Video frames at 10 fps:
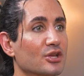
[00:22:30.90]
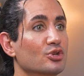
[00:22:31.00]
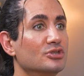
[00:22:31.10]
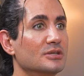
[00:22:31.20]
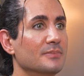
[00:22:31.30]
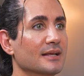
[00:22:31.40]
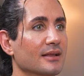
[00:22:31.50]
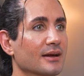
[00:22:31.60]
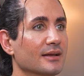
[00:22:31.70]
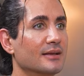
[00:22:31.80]
And I used to
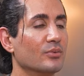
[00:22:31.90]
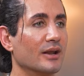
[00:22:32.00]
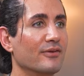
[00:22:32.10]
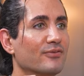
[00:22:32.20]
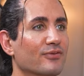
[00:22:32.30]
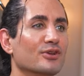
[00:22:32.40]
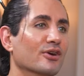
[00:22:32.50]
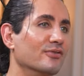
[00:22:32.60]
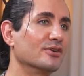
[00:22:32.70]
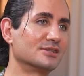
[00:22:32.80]
be like when I you
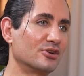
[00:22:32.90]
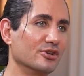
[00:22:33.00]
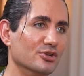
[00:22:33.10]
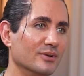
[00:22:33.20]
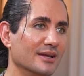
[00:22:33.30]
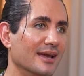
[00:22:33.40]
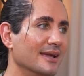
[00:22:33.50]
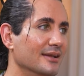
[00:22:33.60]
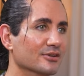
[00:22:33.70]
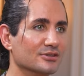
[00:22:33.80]
know first started doing it
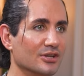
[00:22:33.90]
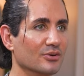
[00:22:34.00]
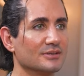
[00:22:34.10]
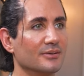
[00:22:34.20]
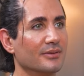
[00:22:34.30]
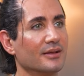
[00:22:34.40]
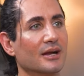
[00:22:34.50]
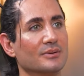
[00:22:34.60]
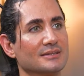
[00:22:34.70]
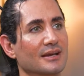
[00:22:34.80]
eight years ago or
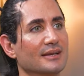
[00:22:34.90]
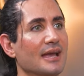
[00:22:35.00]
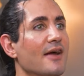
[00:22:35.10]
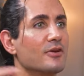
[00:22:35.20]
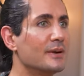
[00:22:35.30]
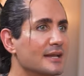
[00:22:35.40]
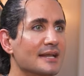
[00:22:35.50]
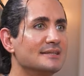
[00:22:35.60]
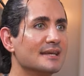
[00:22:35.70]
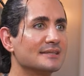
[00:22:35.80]
something, I was like
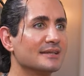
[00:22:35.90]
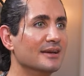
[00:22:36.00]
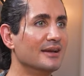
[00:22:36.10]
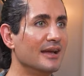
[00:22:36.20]
everybody needs this,